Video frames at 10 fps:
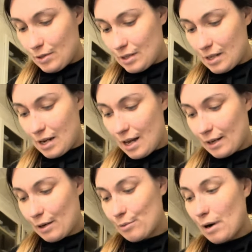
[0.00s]
It's like
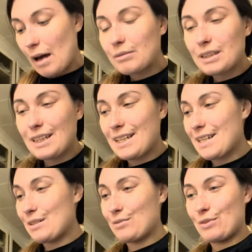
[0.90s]
unraveling
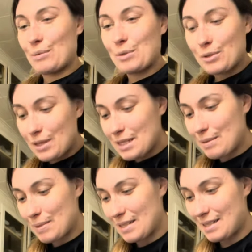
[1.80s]
it from
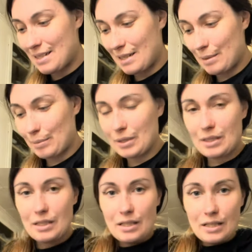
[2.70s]
Christmas time.
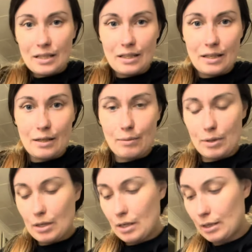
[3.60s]
Okay, we
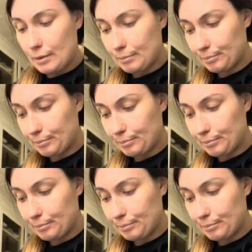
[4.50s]
got it.